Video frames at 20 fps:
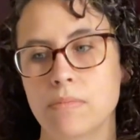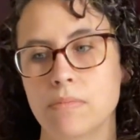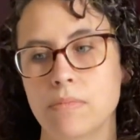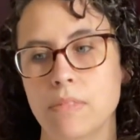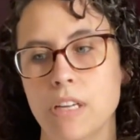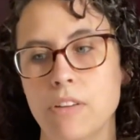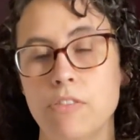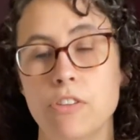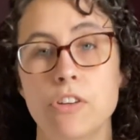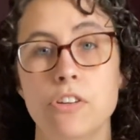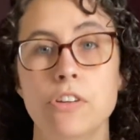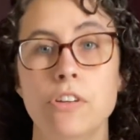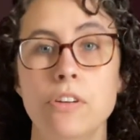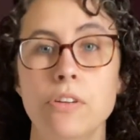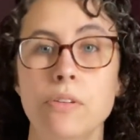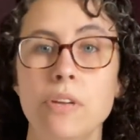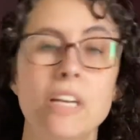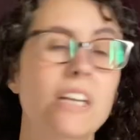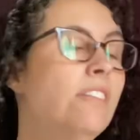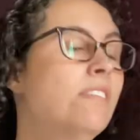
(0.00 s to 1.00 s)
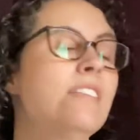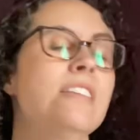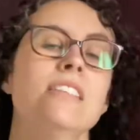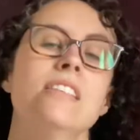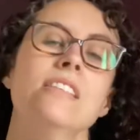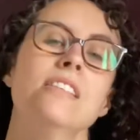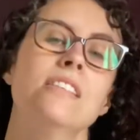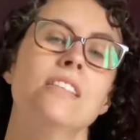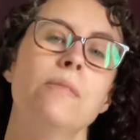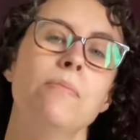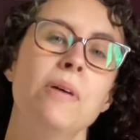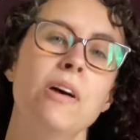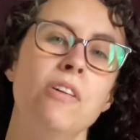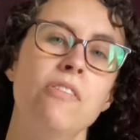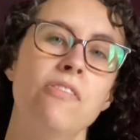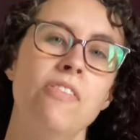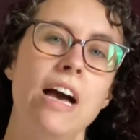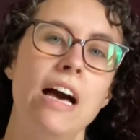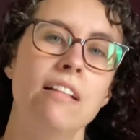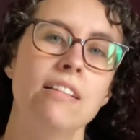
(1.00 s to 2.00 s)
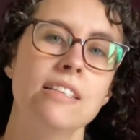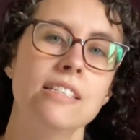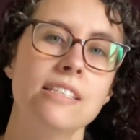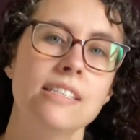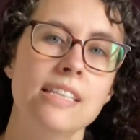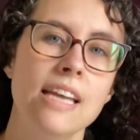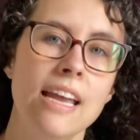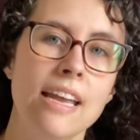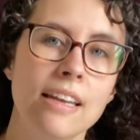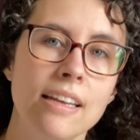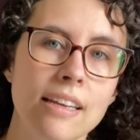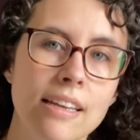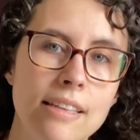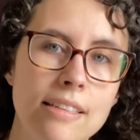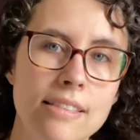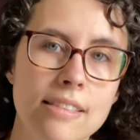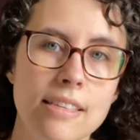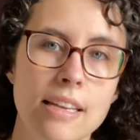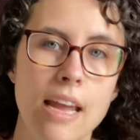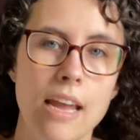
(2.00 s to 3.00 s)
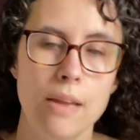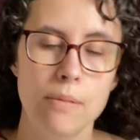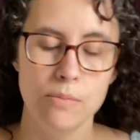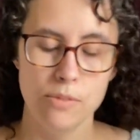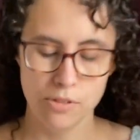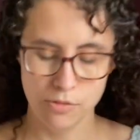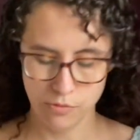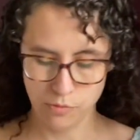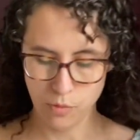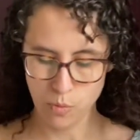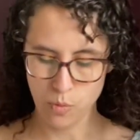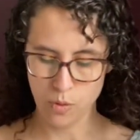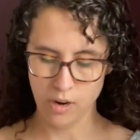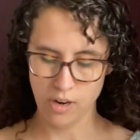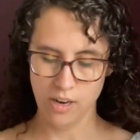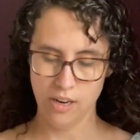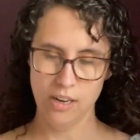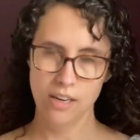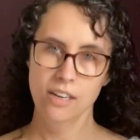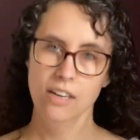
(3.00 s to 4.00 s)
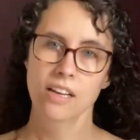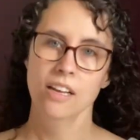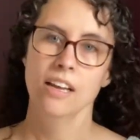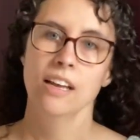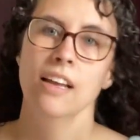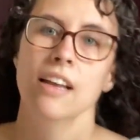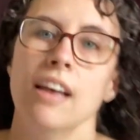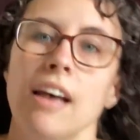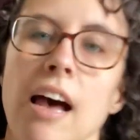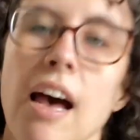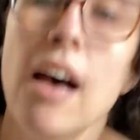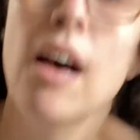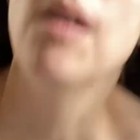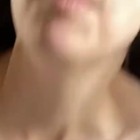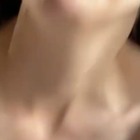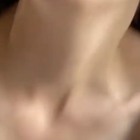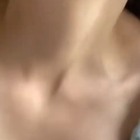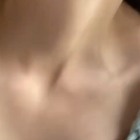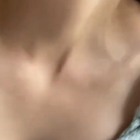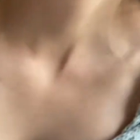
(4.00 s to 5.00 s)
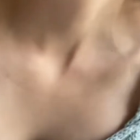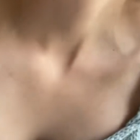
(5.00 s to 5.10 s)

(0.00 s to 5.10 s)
If you're new here, this is the Belphalis tank. It's named for a